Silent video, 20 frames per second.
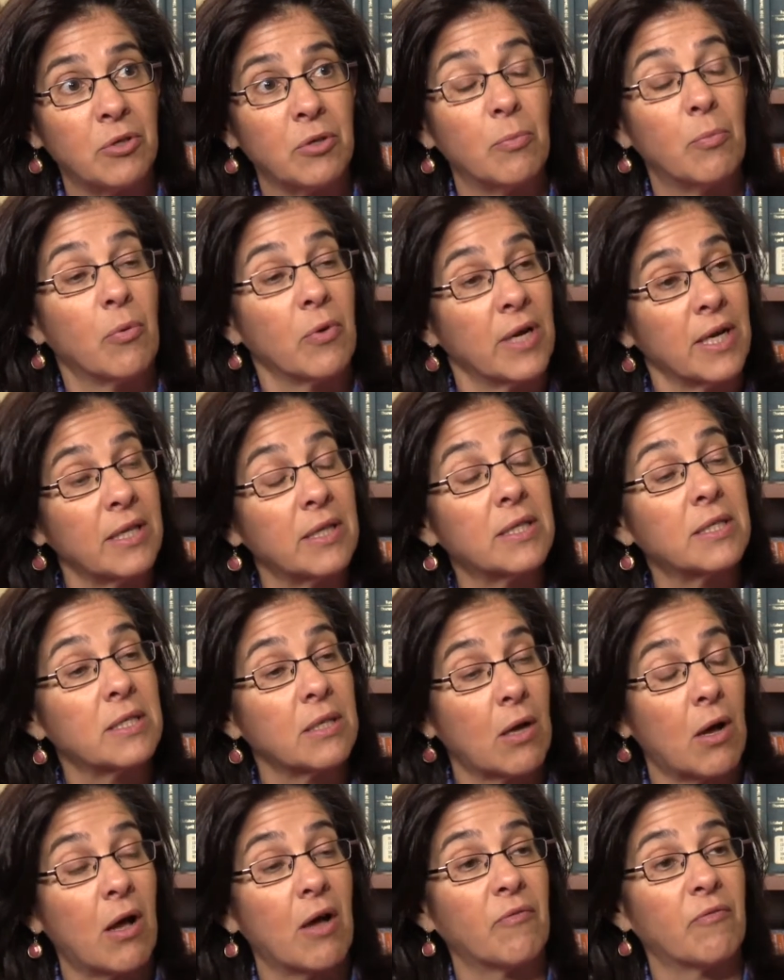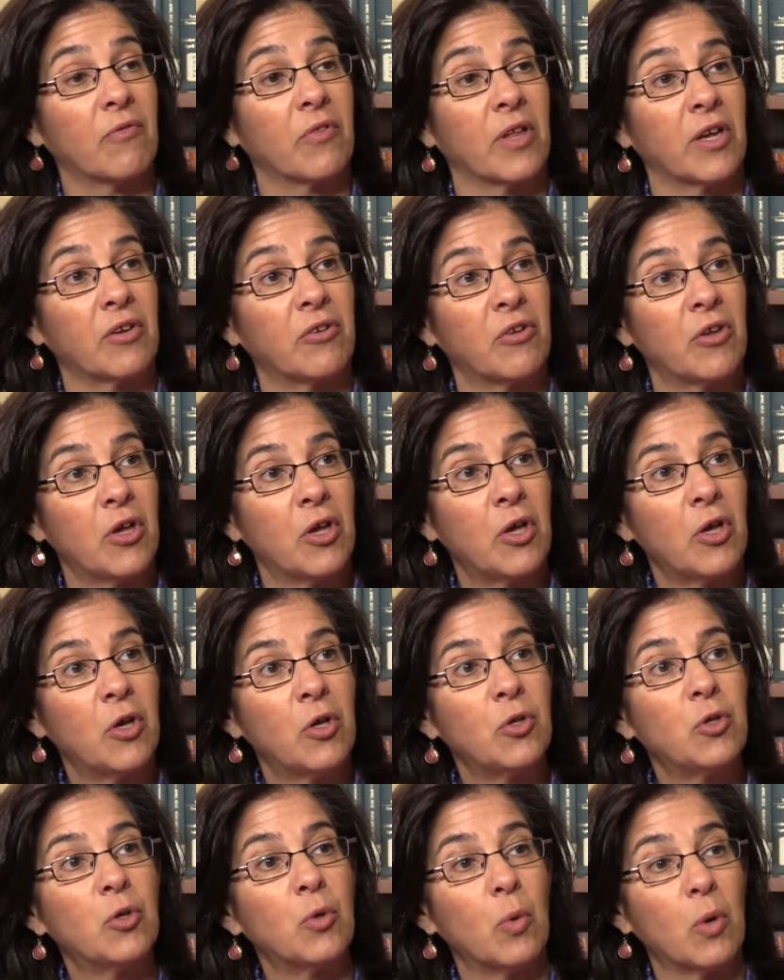to bring this conflict
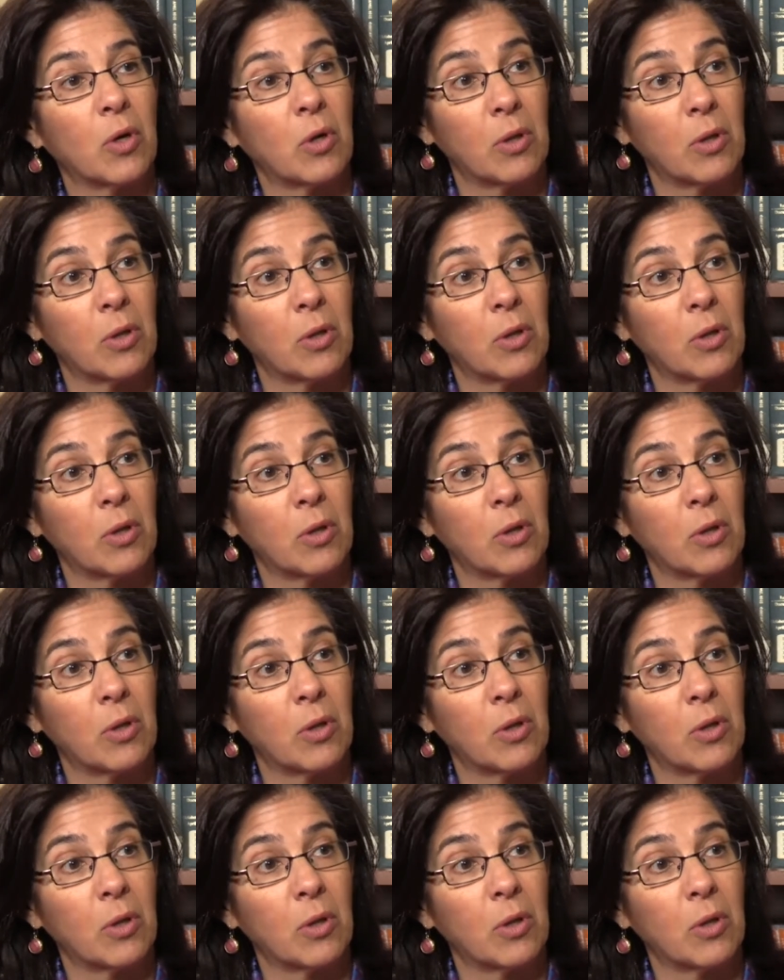to a